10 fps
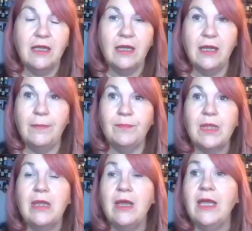
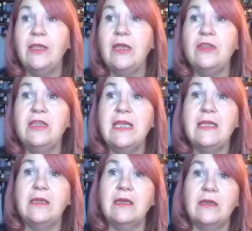And the other
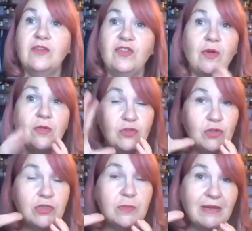thing, so I
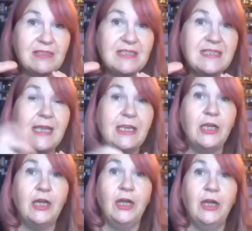talked about
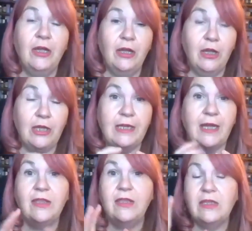skin
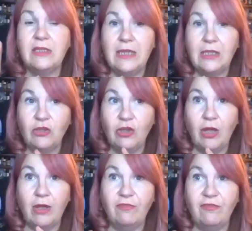earlier. The other thing
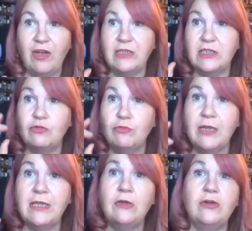that I find is
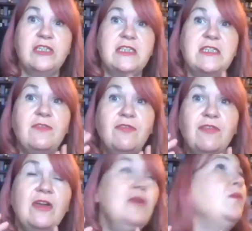really good is
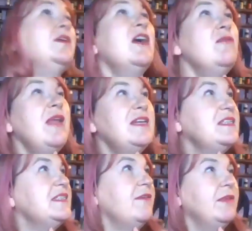if we don't
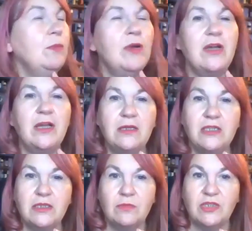necessarily work
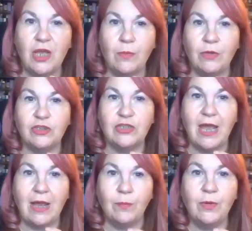under them so much
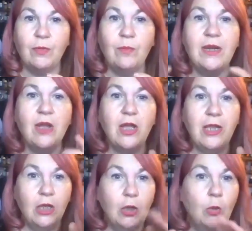now. But when
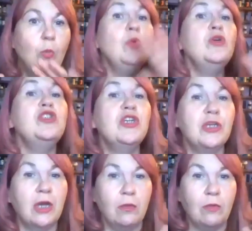I was
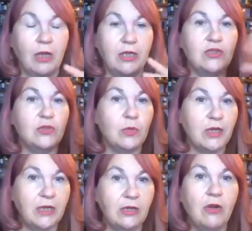younger, I used to
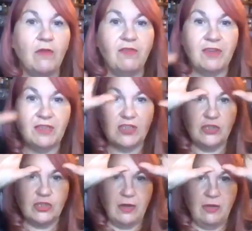work in an office
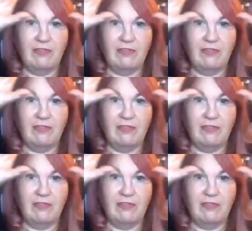under a